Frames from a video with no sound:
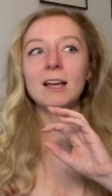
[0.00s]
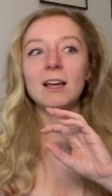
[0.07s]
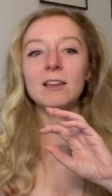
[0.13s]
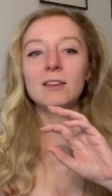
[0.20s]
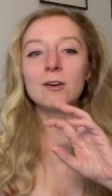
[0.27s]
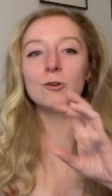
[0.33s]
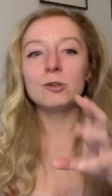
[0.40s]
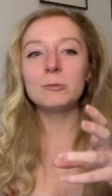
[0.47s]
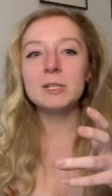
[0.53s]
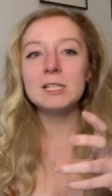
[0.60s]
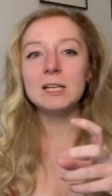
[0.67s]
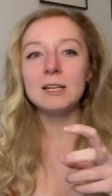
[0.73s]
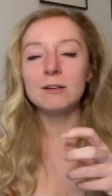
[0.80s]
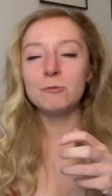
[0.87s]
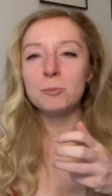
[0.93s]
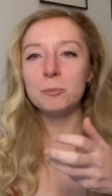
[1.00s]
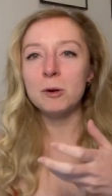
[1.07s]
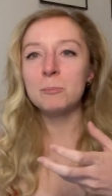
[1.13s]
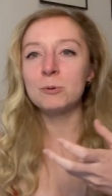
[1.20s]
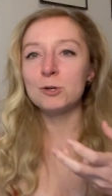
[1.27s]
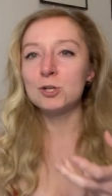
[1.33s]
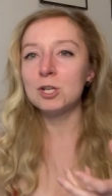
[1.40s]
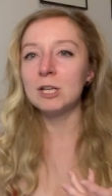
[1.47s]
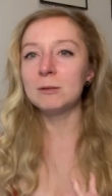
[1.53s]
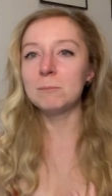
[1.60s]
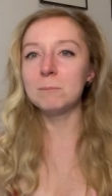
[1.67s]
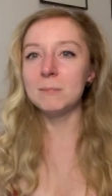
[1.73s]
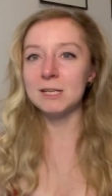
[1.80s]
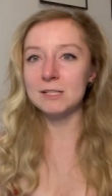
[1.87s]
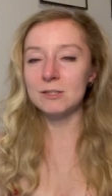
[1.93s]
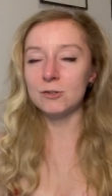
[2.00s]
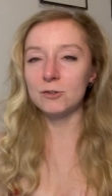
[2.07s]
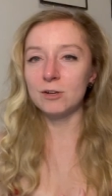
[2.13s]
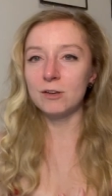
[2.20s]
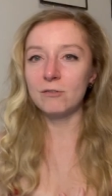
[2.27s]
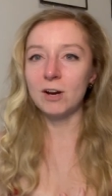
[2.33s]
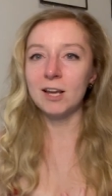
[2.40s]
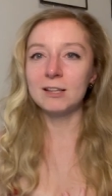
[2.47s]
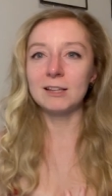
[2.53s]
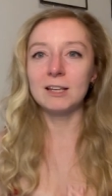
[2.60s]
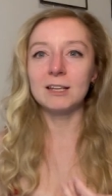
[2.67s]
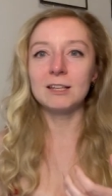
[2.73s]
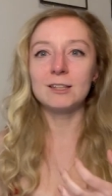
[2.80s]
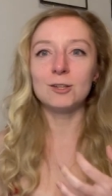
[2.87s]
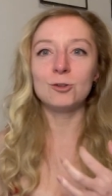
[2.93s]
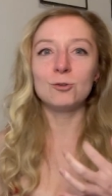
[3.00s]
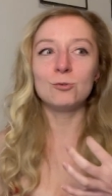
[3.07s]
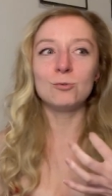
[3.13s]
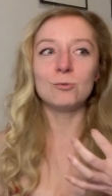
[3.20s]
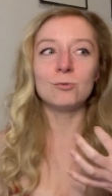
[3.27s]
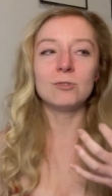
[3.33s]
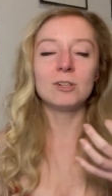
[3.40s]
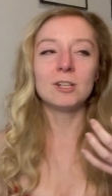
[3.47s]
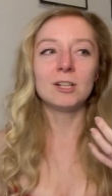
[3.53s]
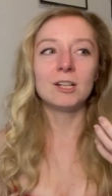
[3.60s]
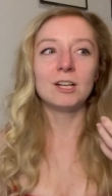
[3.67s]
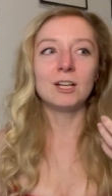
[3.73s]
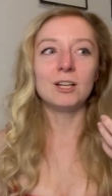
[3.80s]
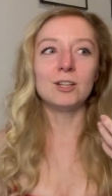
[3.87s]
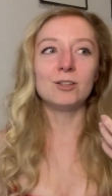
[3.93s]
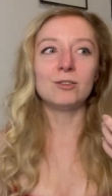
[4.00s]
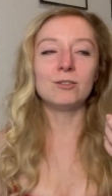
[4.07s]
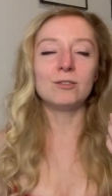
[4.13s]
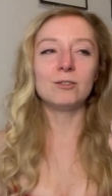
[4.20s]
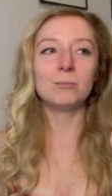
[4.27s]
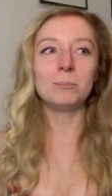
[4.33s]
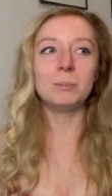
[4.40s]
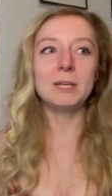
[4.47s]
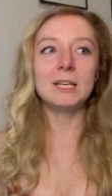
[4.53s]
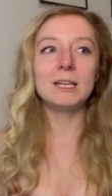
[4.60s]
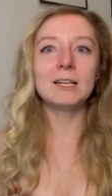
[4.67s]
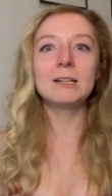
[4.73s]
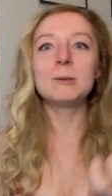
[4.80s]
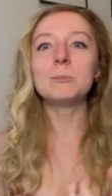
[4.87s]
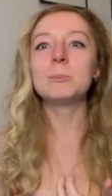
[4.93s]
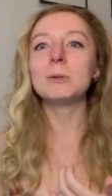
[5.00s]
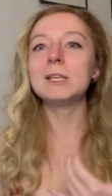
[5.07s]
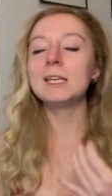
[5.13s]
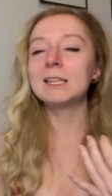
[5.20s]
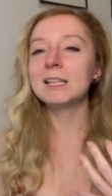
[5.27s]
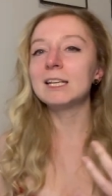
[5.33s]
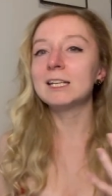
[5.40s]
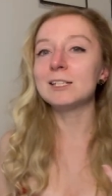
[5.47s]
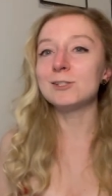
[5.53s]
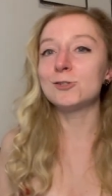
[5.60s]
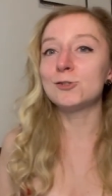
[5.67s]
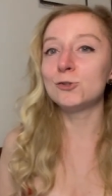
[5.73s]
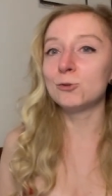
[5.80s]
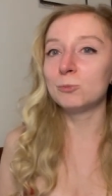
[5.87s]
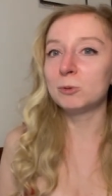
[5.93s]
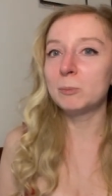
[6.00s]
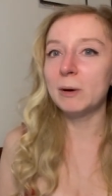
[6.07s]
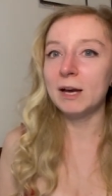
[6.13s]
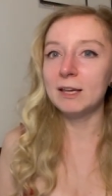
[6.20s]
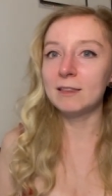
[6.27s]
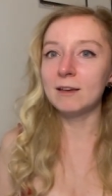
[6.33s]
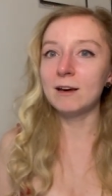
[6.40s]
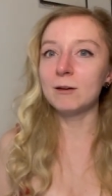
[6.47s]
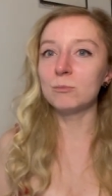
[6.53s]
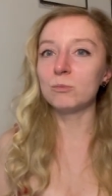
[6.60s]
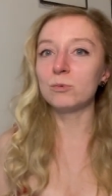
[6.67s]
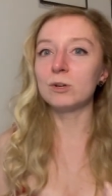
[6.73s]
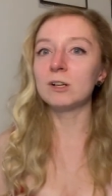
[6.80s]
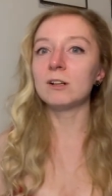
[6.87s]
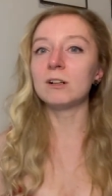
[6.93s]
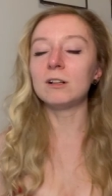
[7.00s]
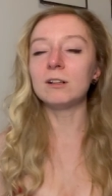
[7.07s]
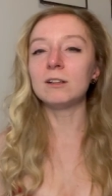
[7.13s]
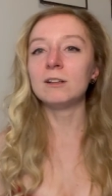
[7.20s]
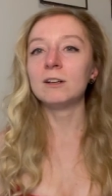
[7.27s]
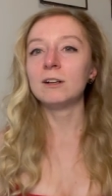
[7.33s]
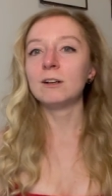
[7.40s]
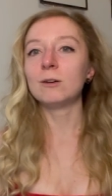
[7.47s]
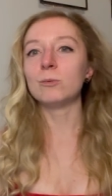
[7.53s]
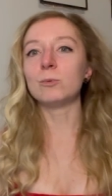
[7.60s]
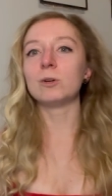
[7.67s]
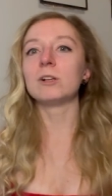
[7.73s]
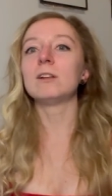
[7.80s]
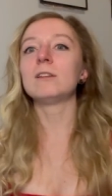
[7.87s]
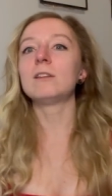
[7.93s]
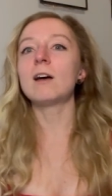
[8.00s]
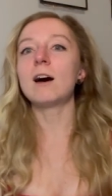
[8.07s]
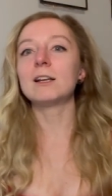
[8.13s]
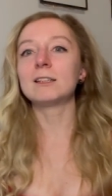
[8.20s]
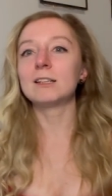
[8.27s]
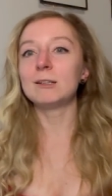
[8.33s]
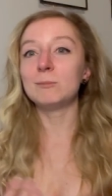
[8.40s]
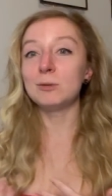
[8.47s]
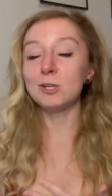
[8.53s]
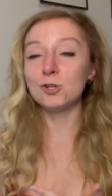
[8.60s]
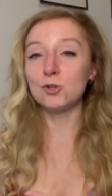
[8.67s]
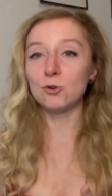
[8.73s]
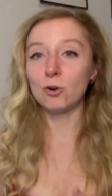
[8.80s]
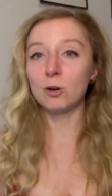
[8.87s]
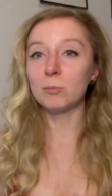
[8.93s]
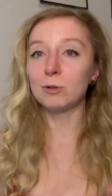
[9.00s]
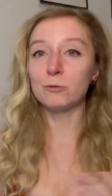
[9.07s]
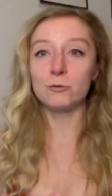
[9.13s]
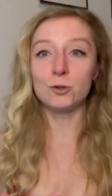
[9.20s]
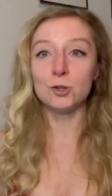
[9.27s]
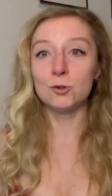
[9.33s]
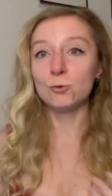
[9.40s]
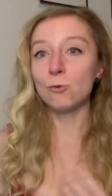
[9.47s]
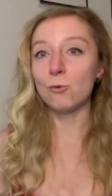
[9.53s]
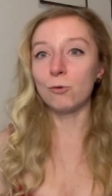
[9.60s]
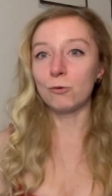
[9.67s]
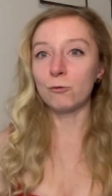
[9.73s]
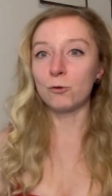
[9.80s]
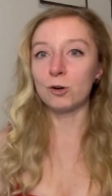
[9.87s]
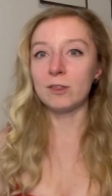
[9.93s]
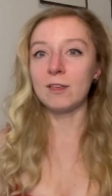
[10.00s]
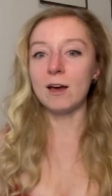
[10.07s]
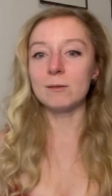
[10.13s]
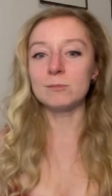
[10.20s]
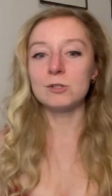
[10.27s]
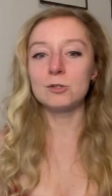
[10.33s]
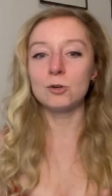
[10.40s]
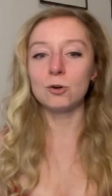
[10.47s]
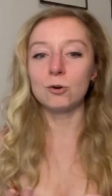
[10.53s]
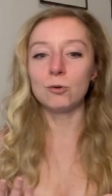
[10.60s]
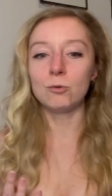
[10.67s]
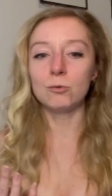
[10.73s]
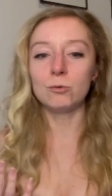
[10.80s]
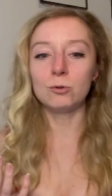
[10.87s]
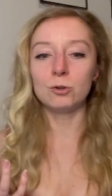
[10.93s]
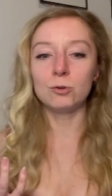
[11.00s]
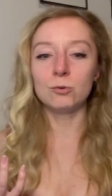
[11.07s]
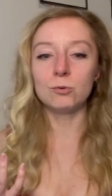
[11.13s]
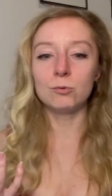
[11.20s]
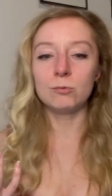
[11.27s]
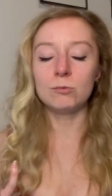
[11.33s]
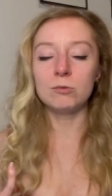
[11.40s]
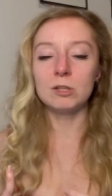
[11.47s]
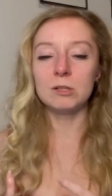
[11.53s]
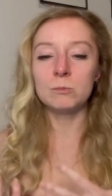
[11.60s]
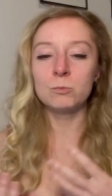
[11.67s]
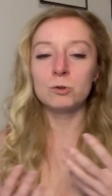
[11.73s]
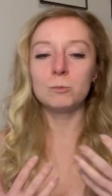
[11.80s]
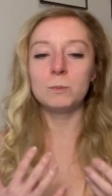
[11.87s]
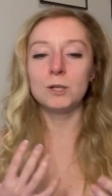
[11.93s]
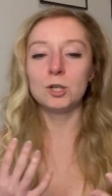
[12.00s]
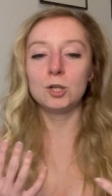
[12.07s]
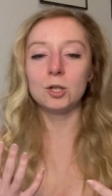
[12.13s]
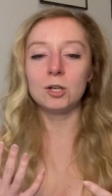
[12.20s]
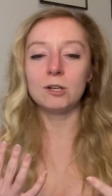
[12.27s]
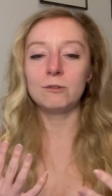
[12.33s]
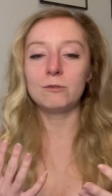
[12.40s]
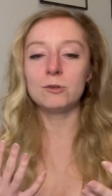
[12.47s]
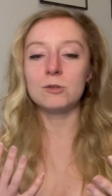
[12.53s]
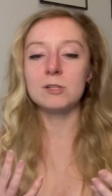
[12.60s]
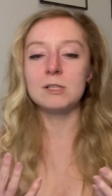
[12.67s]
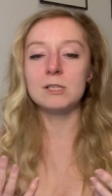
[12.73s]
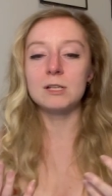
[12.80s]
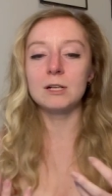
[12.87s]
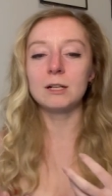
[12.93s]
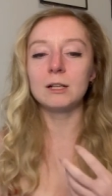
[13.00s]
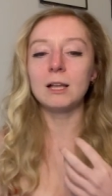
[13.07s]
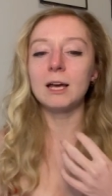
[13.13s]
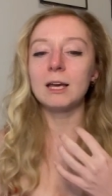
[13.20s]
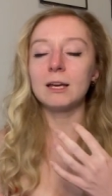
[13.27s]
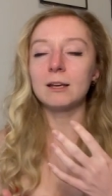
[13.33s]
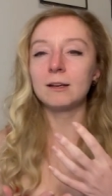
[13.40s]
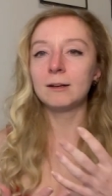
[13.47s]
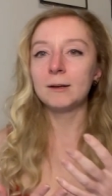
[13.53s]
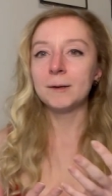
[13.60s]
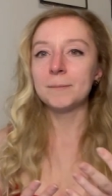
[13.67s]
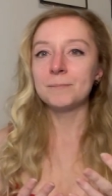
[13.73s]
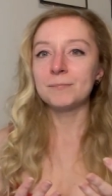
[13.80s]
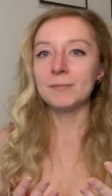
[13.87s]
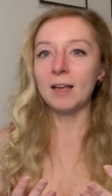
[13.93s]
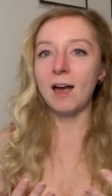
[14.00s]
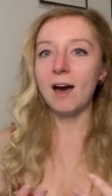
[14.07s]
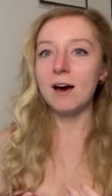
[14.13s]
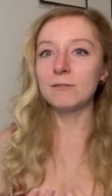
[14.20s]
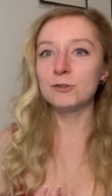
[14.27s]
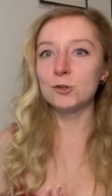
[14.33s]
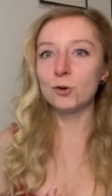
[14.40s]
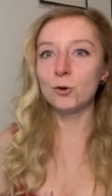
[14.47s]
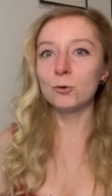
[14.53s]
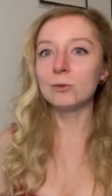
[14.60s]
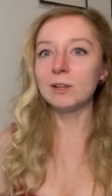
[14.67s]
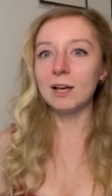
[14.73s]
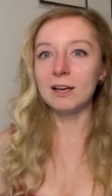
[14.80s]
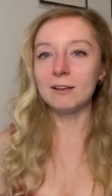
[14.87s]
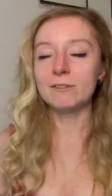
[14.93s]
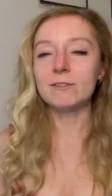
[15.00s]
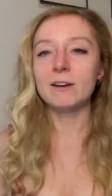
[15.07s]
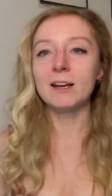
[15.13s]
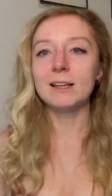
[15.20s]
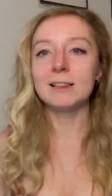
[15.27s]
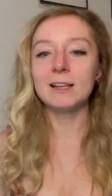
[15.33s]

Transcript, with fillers: They always kind of appreciate mystery, right? Like you being completely consumed by them will will not going to be enjoyable for you or for them. So you it would be good if you're still like have your own life, right?